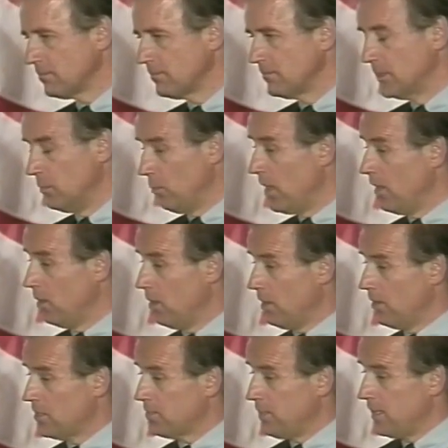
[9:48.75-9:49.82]
And we
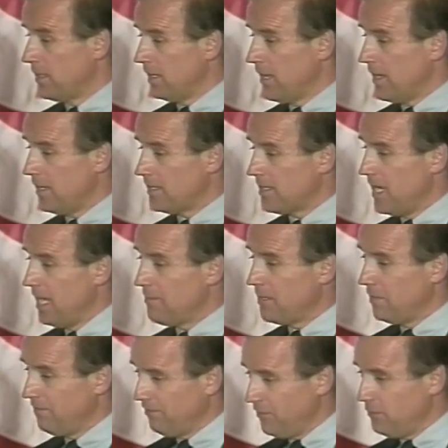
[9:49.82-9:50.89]
lawyers spend a lot of time
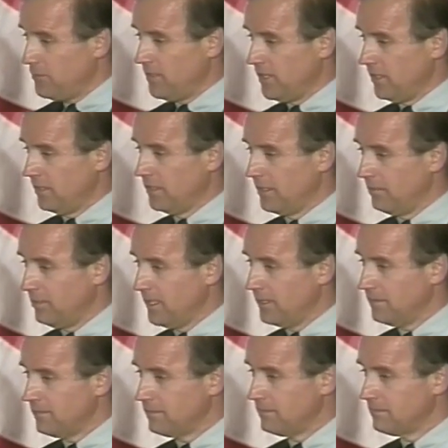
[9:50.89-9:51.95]
confusing it a little bit.
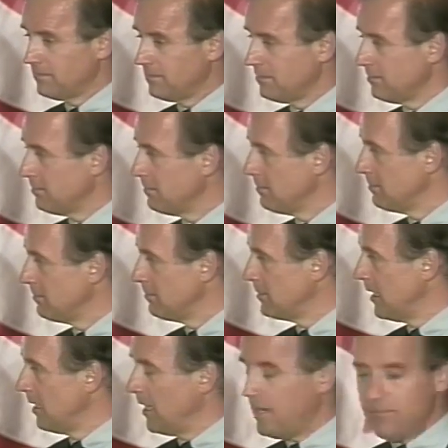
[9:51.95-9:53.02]

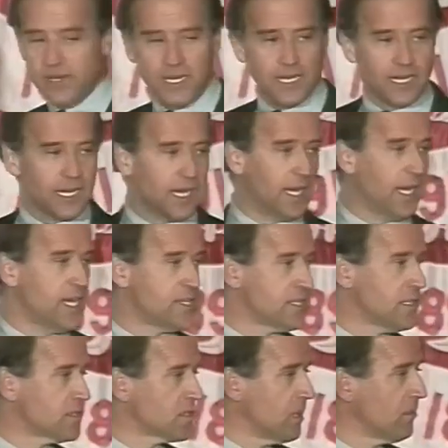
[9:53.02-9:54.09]
Now, let me engage
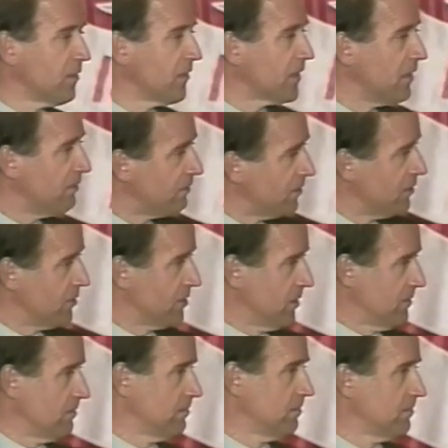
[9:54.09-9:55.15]
in some of the confusion,
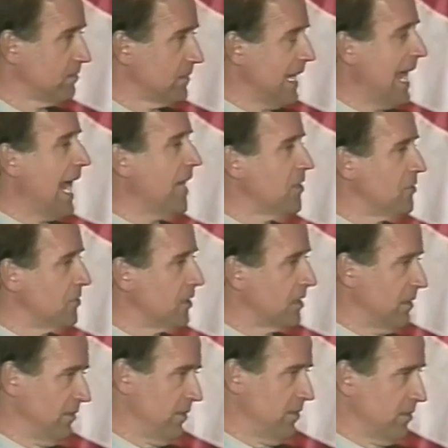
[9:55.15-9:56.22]
add to the
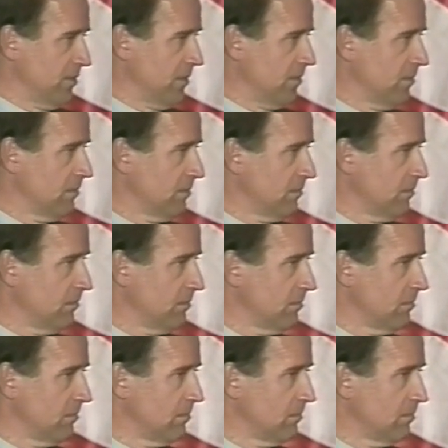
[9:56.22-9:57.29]
confusion,
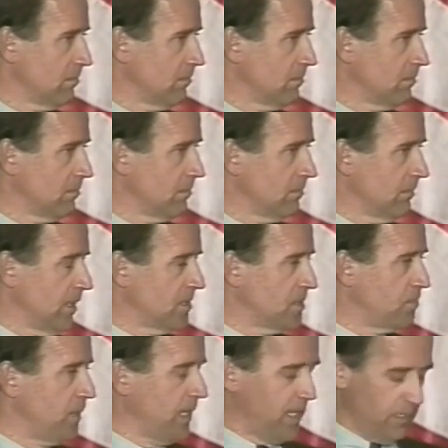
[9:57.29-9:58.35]
and
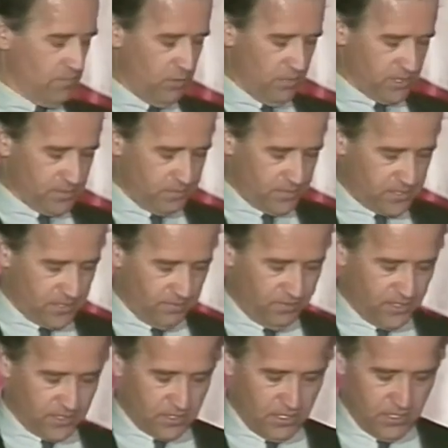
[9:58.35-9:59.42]
speak in more
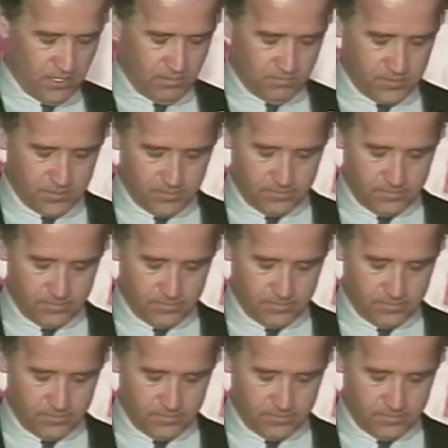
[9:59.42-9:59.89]
specific terms.